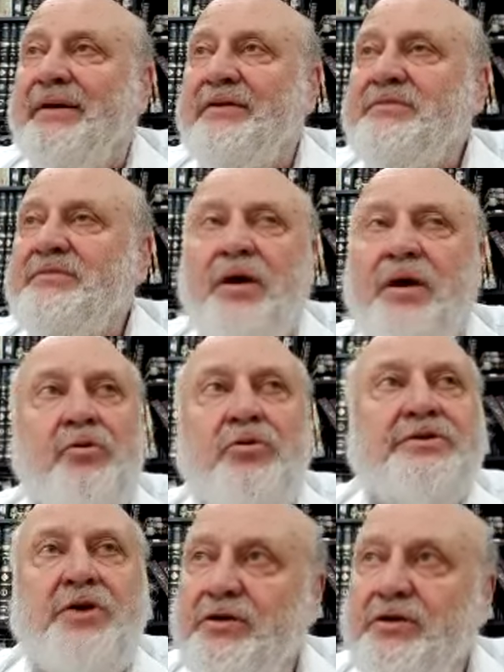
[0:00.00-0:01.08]
it doesn't become uis
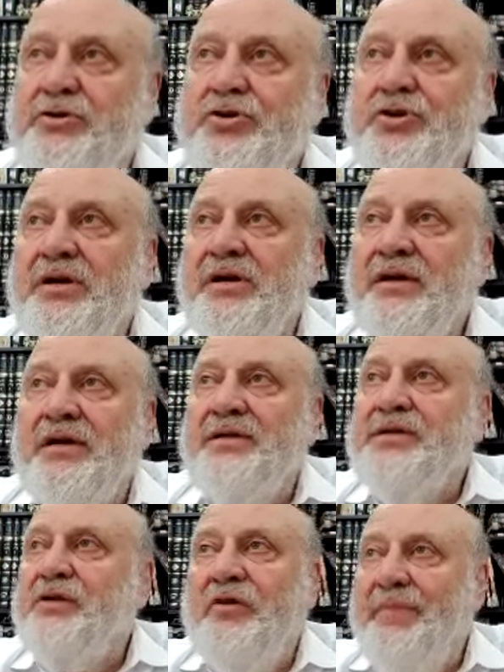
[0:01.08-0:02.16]
kaddish. It
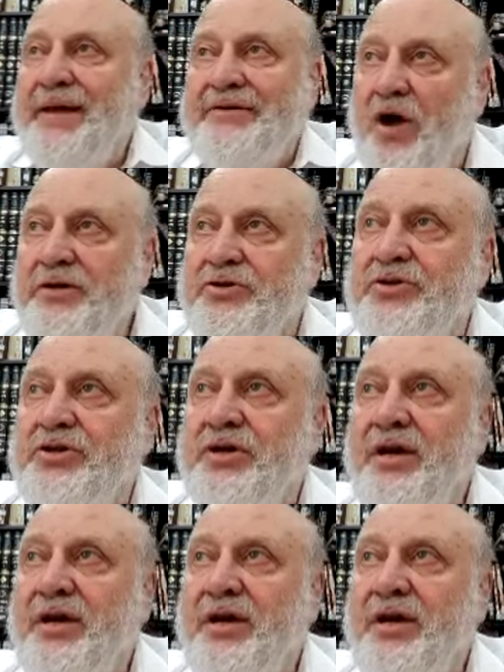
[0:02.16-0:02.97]
still remains kaddish.